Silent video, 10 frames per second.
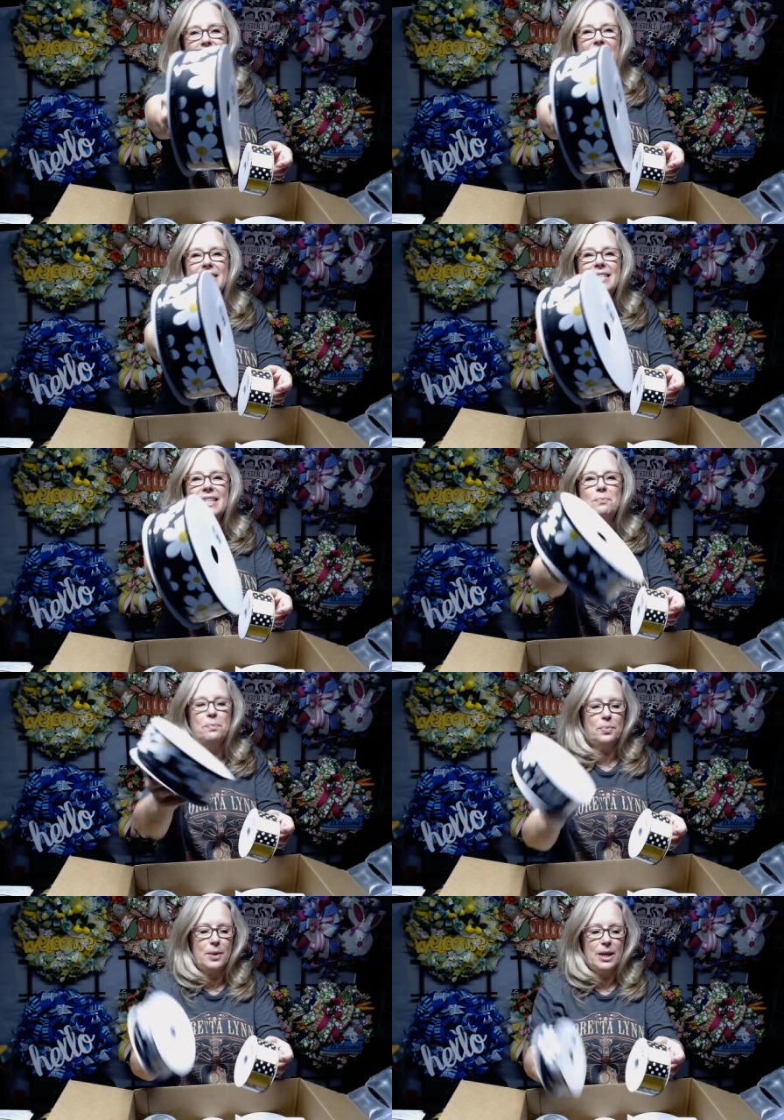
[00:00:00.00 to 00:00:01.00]
daisy
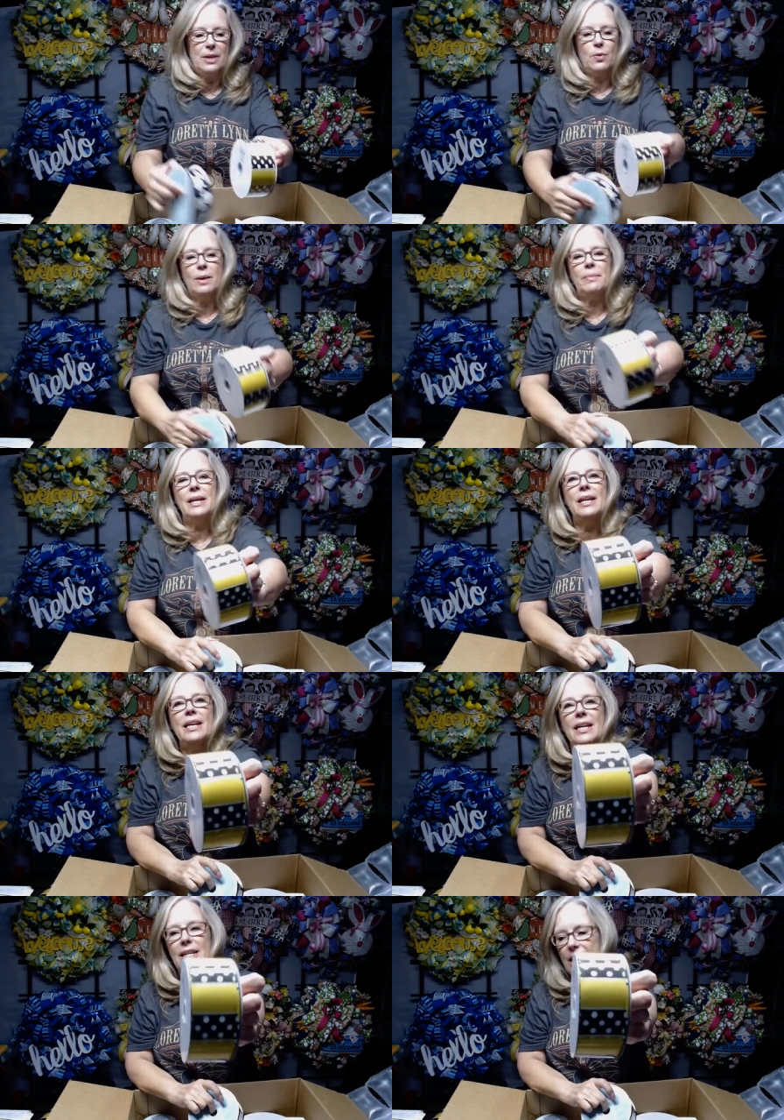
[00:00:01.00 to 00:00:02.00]
print ribbon and